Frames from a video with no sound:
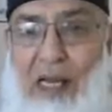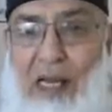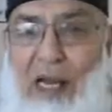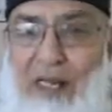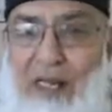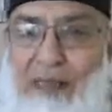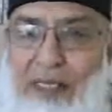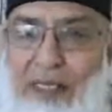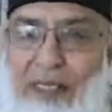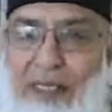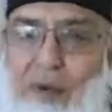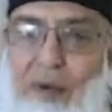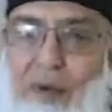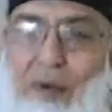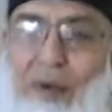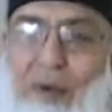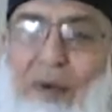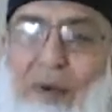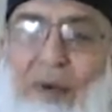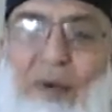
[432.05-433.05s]
I mean,
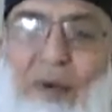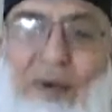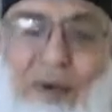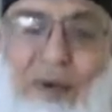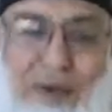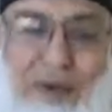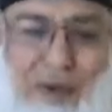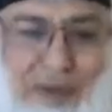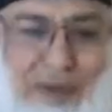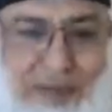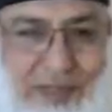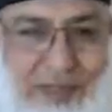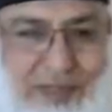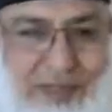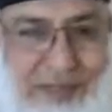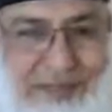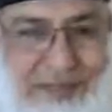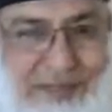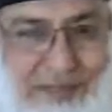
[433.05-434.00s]
God knows.